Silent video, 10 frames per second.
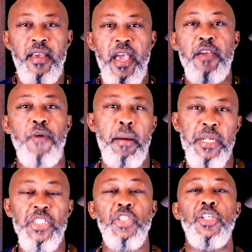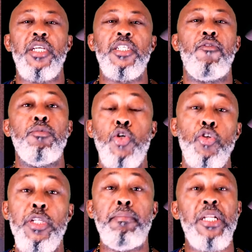Hey family, this is Jake here from John
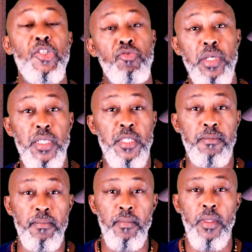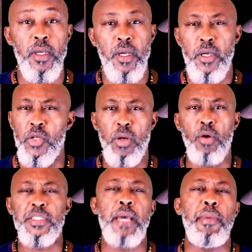J Ministries. A
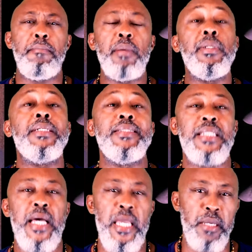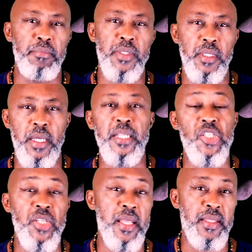long time in biblical times, it is
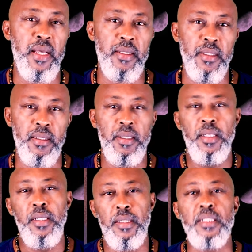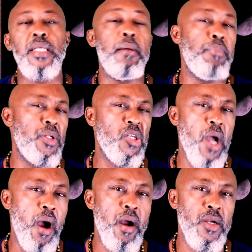said that the temple
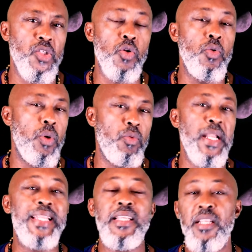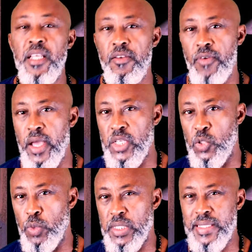guards, who were really the Levites,
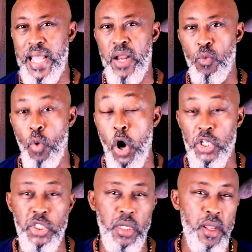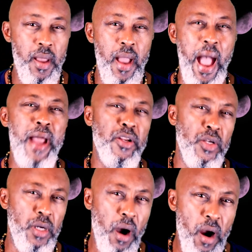would stand watch and
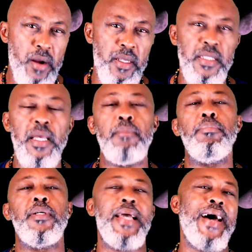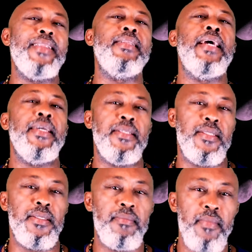guard the temple at night.